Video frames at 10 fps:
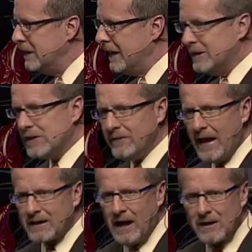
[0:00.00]
It's in
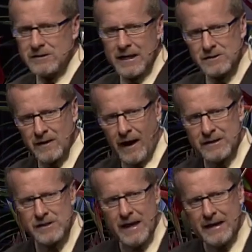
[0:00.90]
that context that
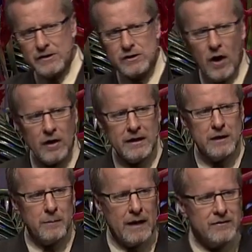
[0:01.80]
Isaiah is talking
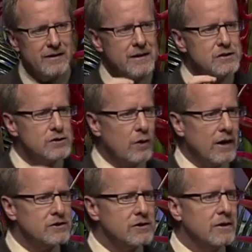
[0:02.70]
about the
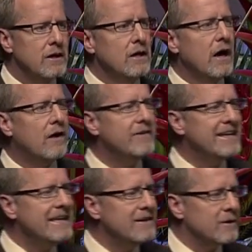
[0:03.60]
destruction of
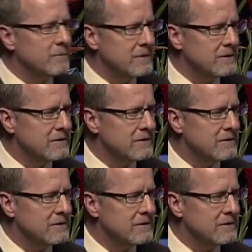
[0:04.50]
Edom.